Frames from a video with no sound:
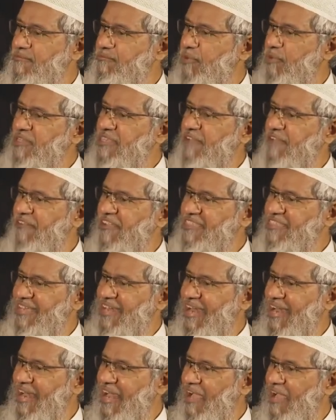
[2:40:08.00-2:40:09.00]
put their faith in
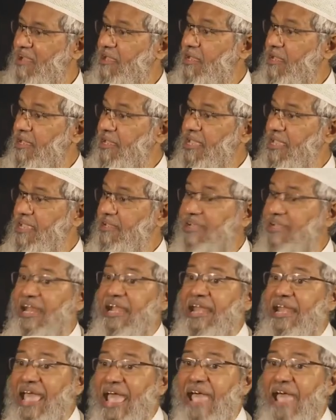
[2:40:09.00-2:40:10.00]
Allah. He
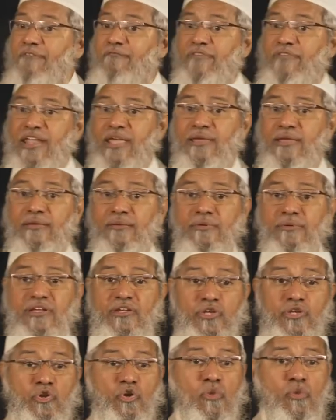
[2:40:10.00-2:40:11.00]
killed every
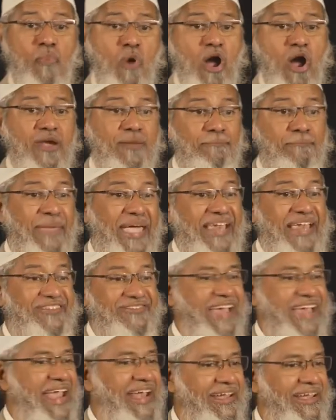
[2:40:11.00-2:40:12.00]
newborn male
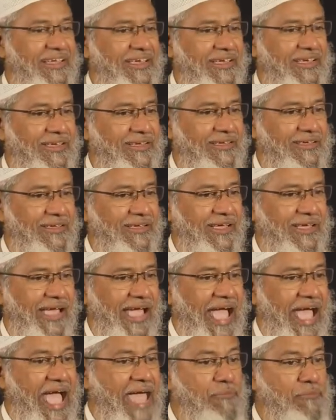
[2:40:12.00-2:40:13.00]
child.
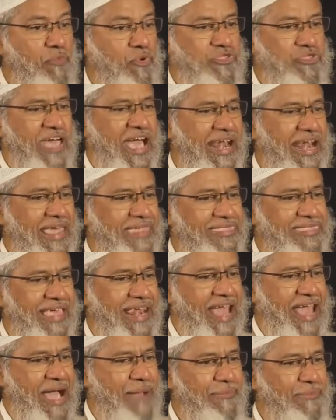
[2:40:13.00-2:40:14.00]
And Musa alayhi
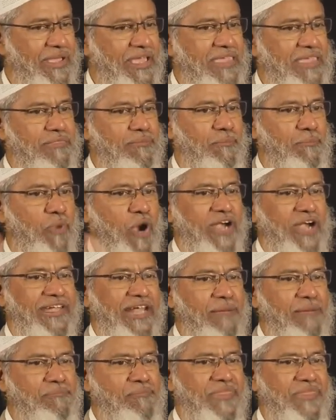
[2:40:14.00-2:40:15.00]
salam is brought
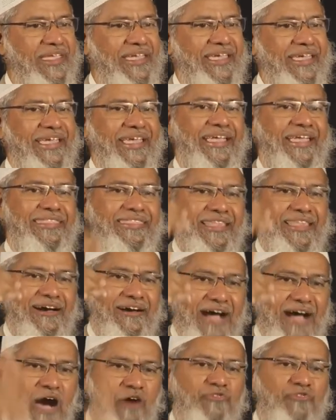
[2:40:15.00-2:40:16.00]
up in the
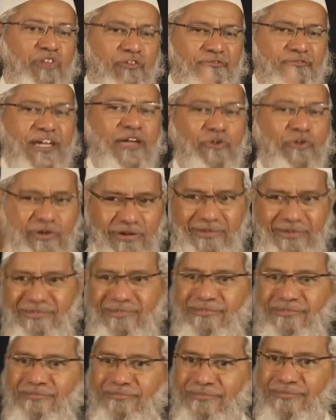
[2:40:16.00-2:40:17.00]
house of Pharaoh.
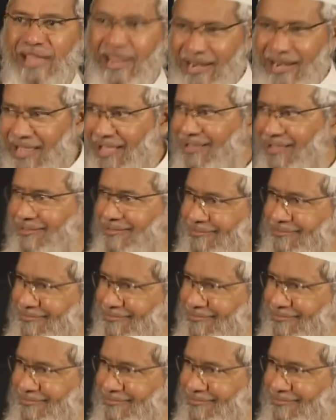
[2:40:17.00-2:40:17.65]
Allah.